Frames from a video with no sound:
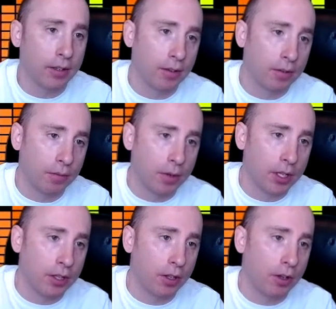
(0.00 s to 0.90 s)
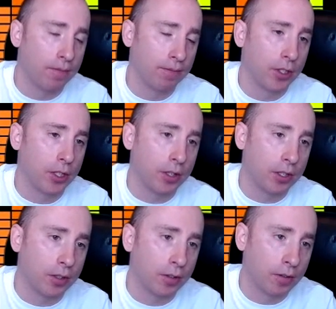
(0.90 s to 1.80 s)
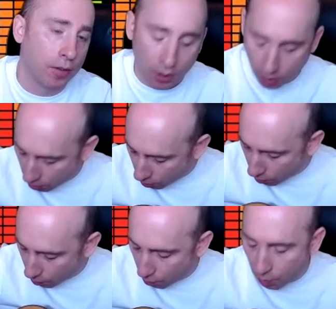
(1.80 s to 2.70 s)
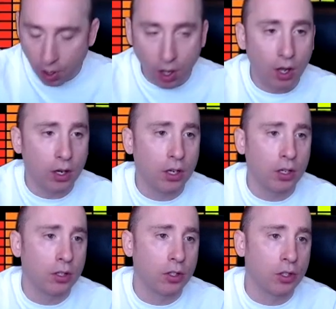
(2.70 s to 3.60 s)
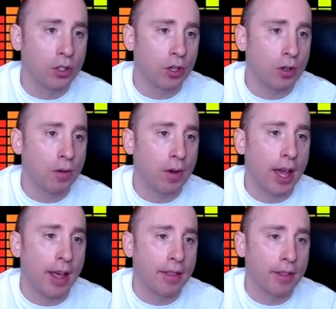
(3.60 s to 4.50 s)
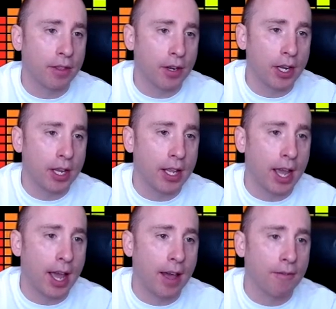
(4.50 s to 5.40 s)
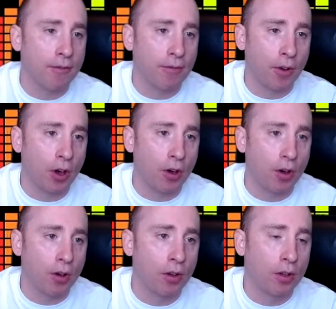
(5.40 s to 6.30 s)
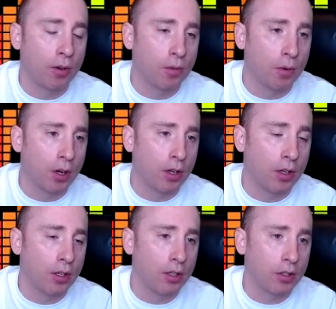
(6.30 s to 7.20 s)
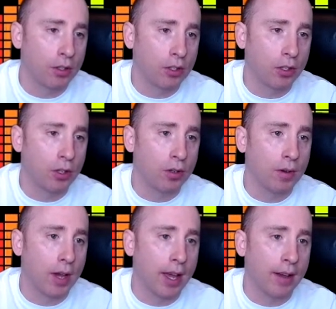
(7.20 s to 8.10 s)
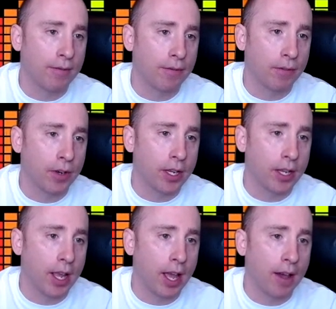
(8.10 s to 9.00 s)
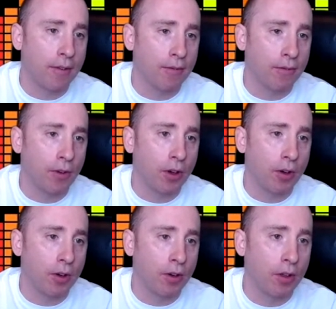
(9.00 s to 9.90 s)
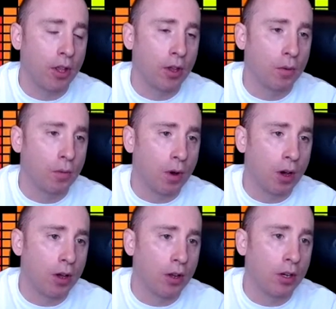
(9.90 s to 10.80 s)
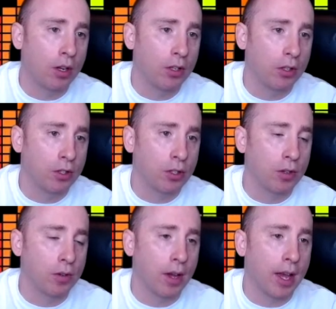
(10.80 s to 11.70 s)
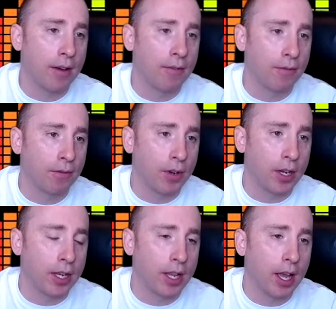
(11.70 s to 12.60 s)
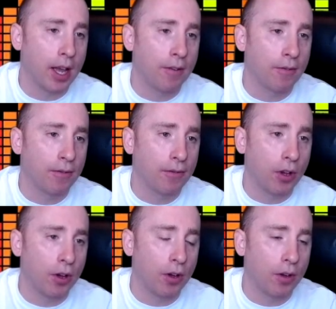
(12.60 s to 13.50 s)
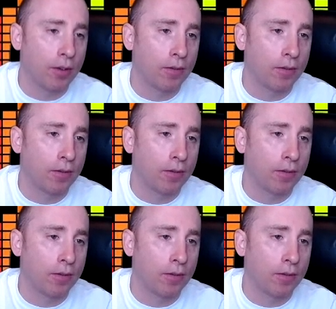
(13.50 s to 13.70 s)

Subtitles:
with your thumb, so it's 1, 2, and 3, and 4. 1, 2, and 3, and 4. 1, 2, and 3, and 4.